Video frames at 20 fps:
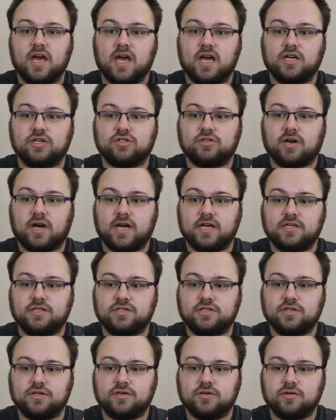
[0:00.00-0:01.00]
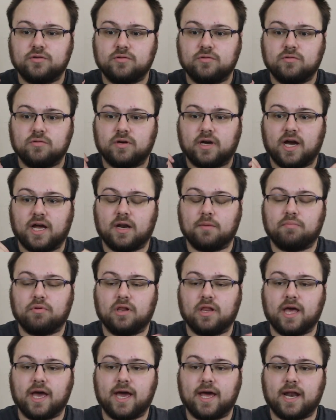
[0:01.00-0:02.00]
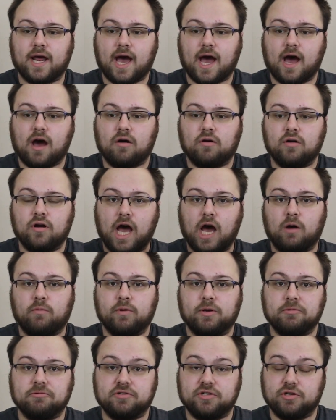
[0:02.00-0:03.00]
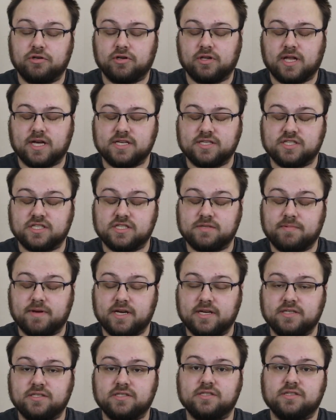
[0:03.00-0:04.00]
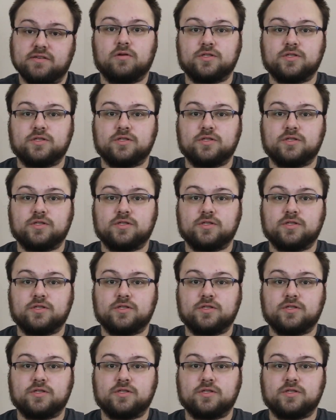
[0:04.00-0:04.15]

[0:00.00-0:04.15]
and tried to kind of plan out how we would utilize the space.